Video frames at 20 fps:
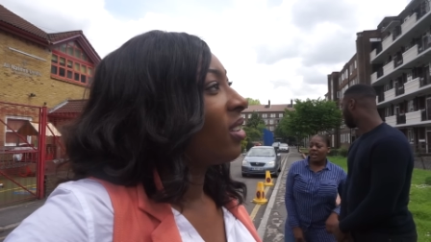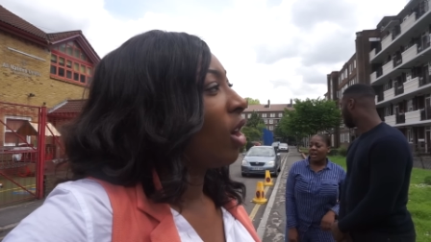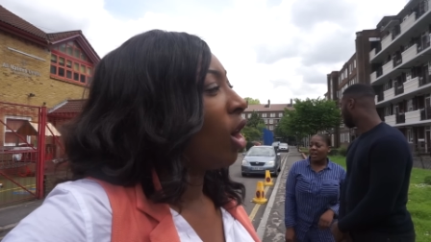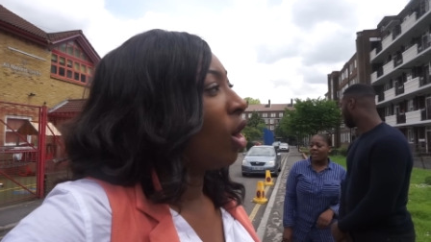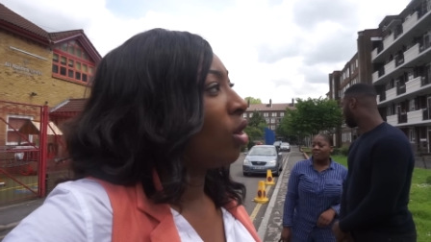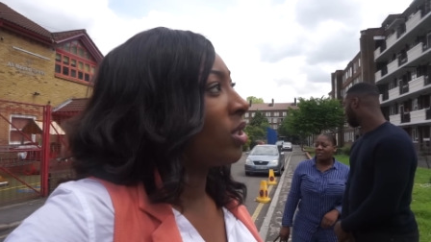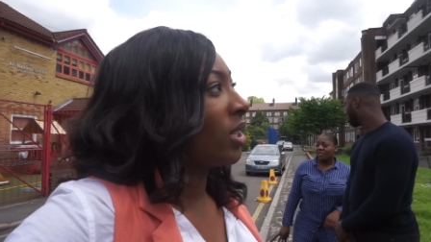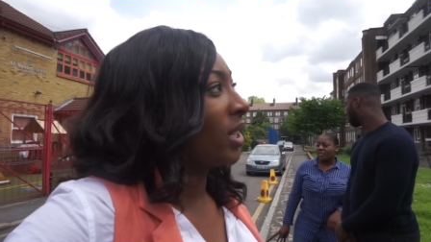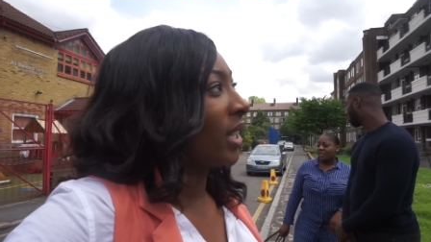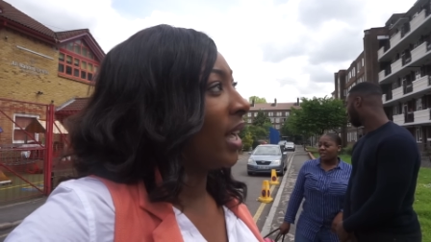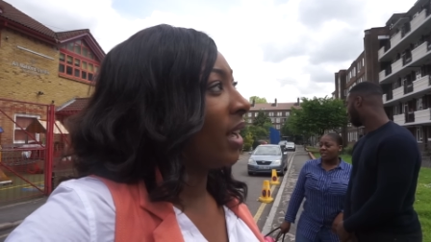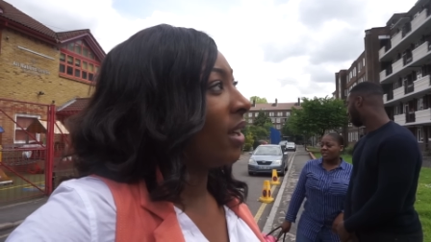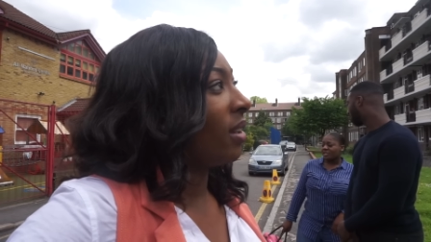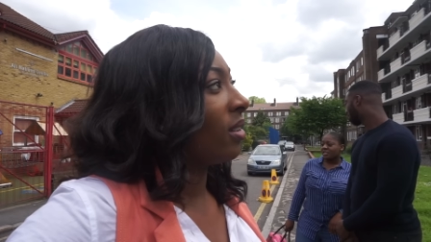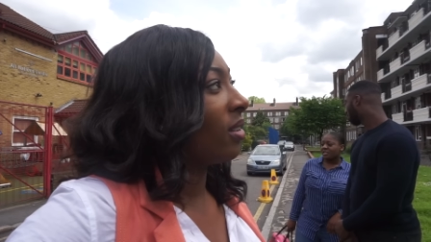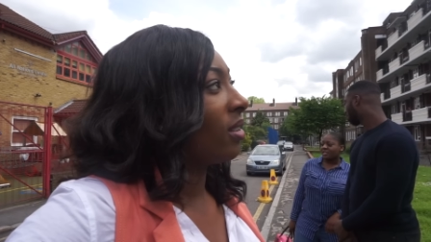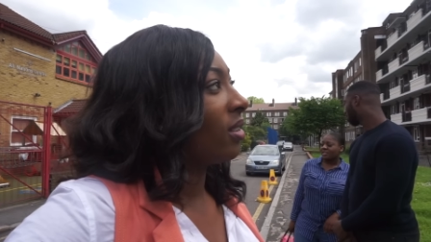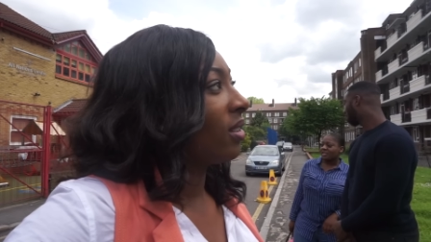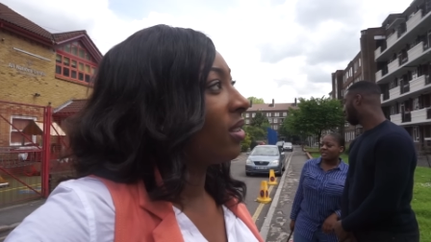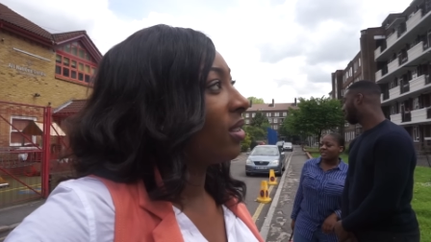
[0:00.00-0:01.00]
oh, to get,
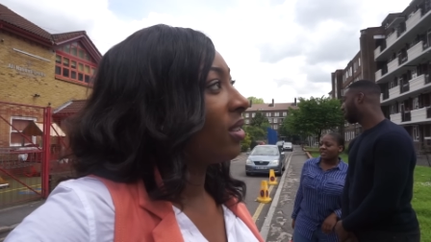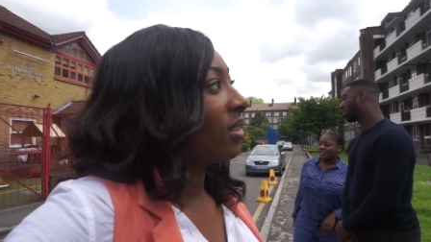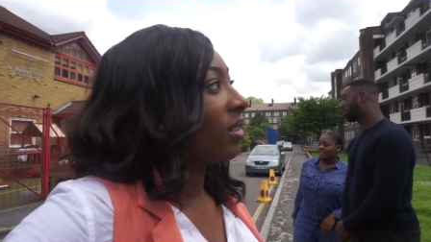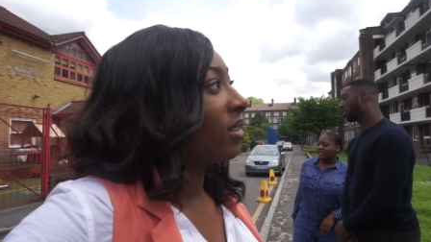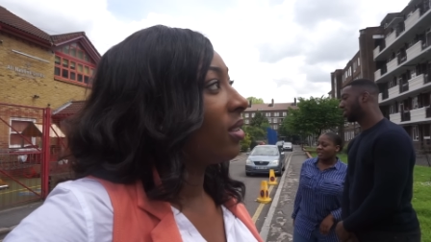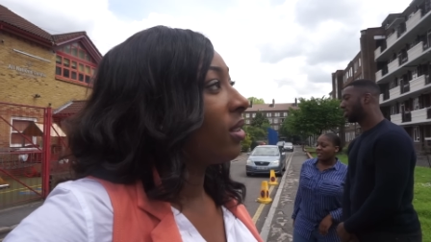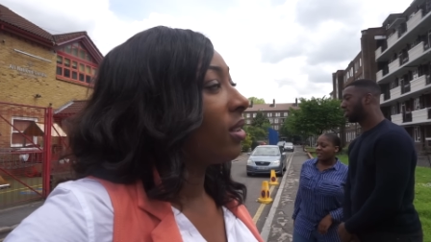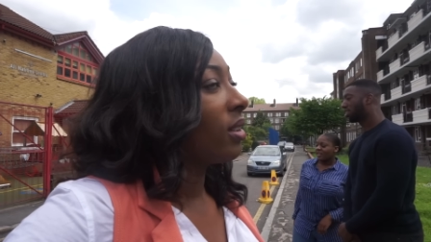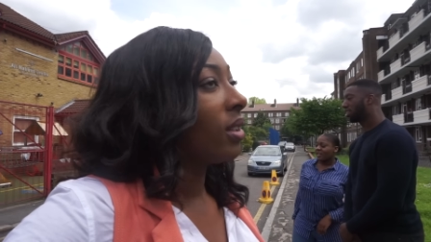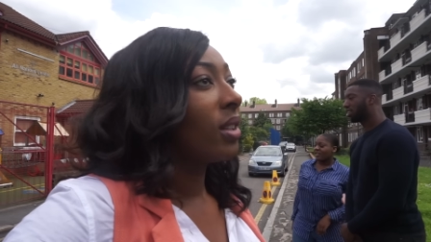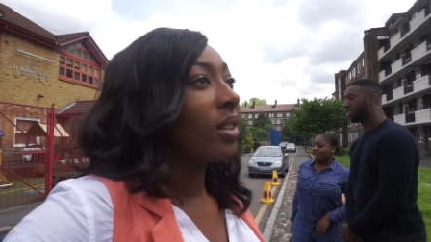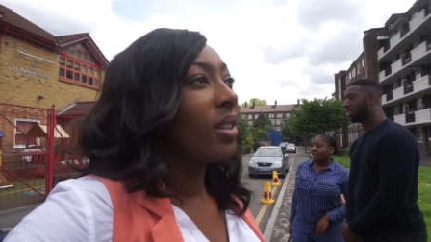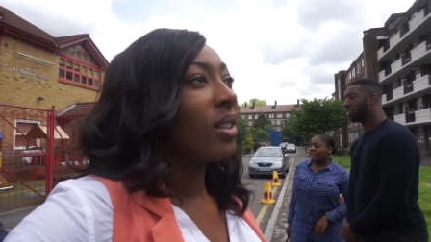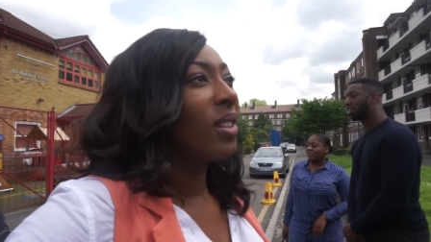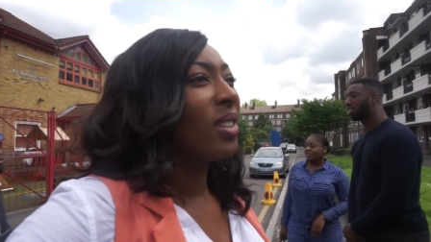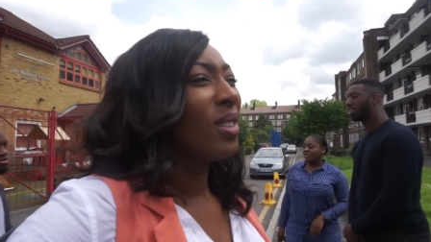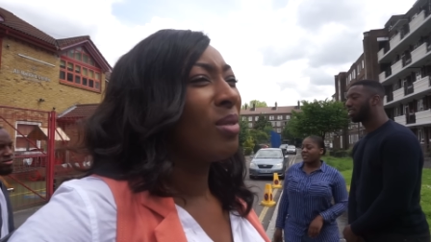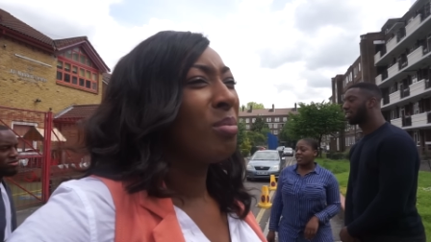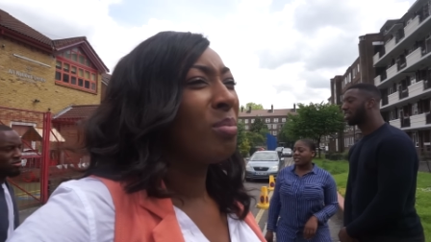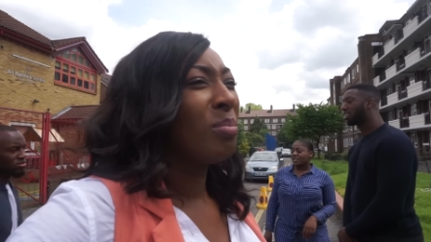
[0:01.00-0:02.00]
just get married?
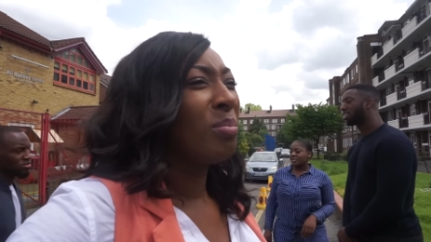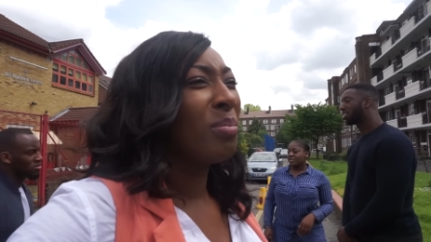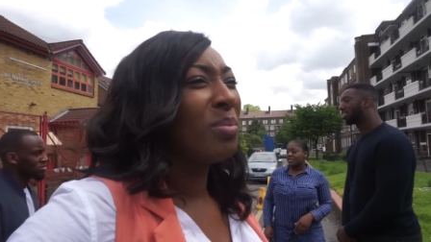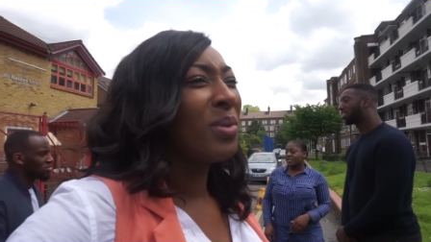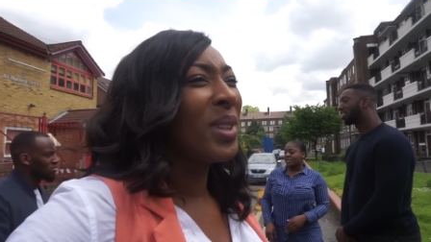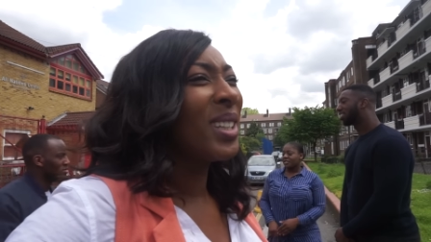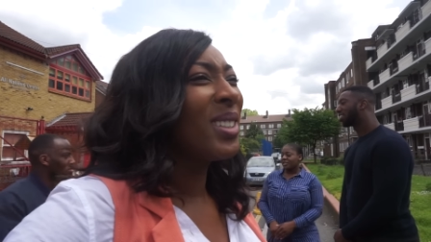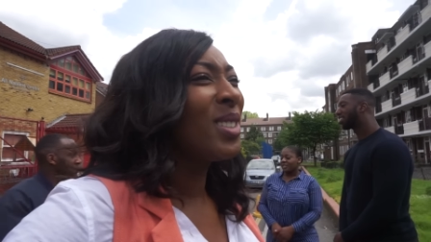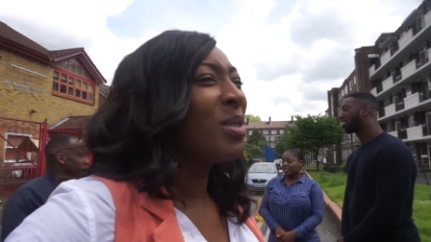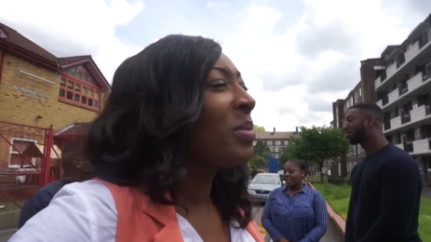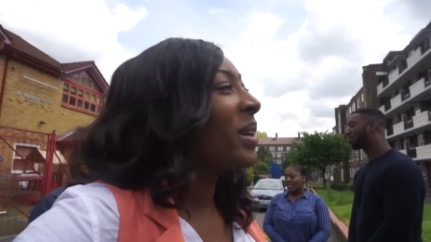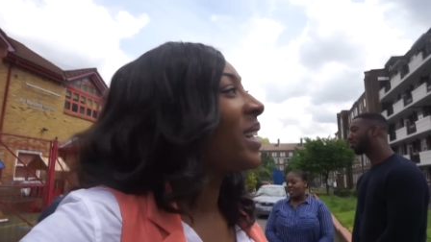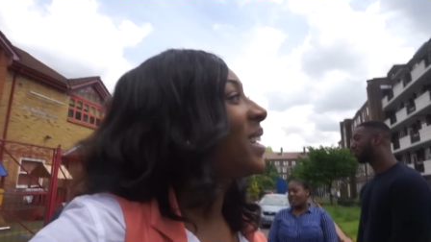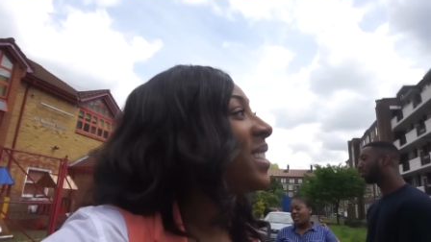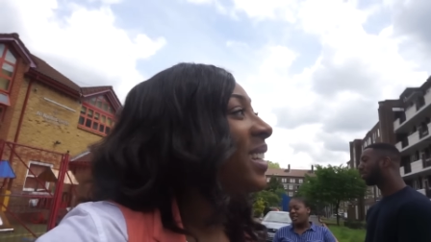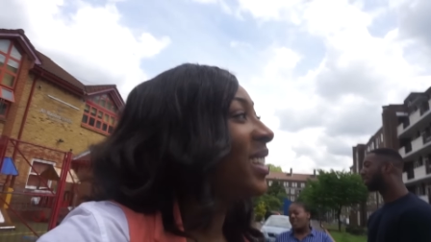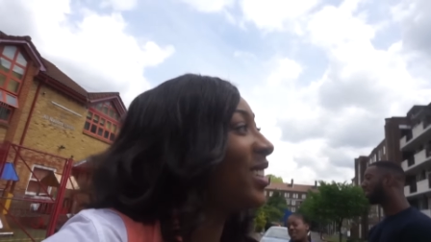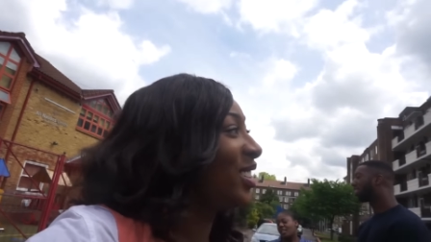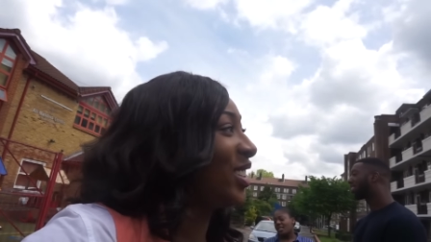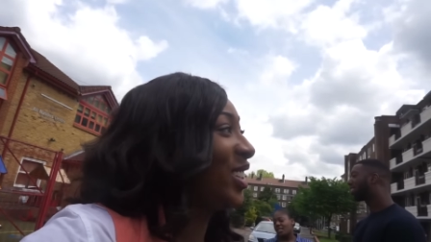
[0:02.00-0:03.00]
Doesn't make
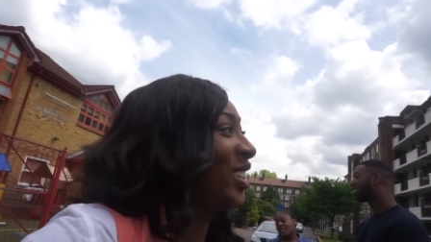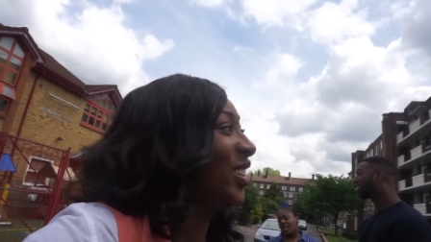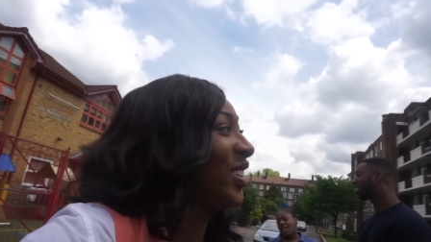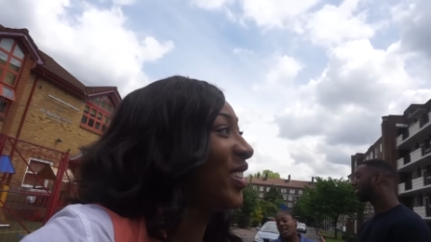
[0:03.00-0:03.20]
sense. No, you